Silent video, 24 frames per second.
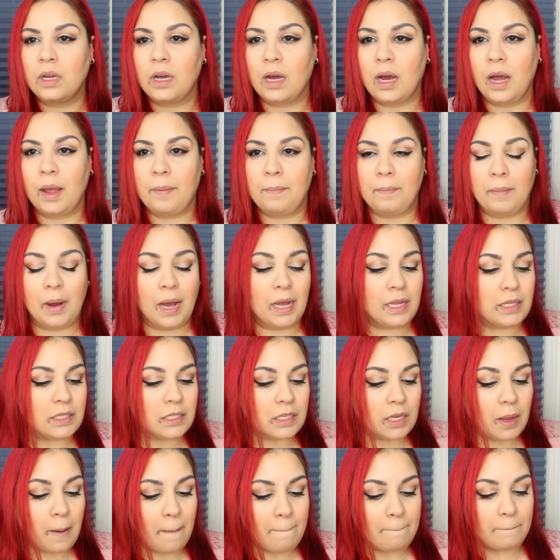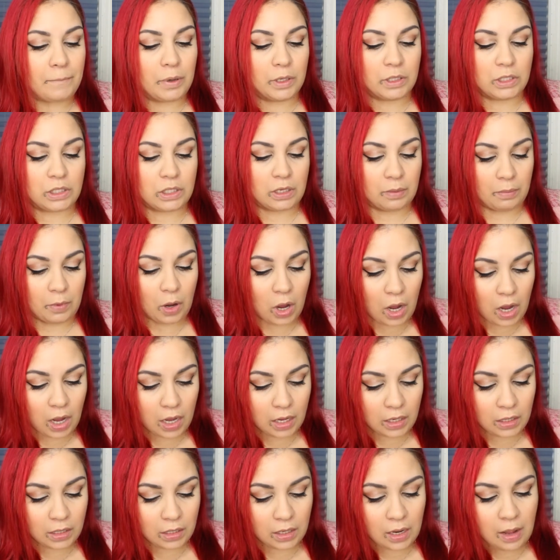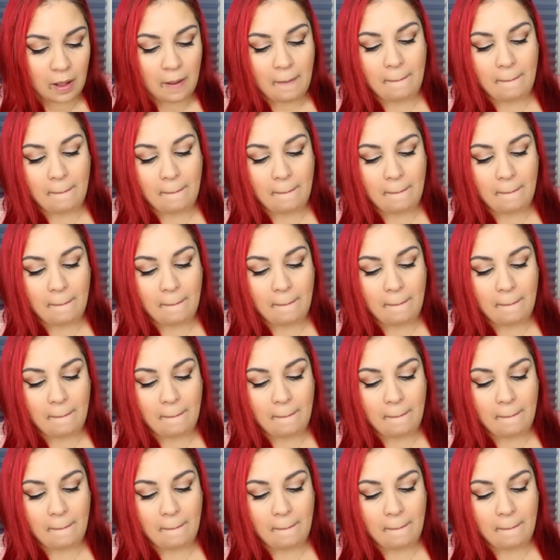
I might put some on